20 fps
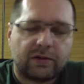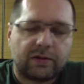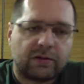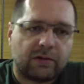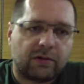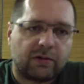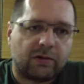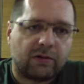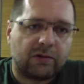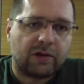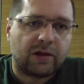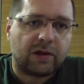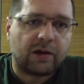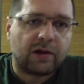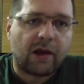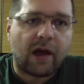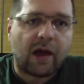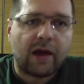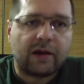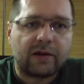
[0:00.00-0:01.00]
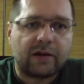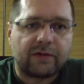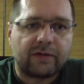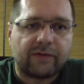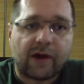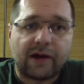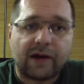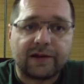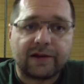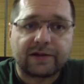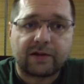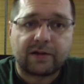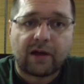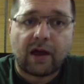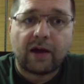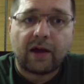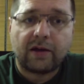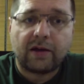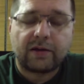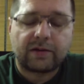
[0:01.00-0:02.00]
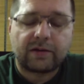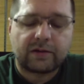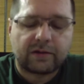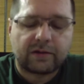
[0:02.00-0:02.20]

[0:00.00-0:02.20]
only client, wireless client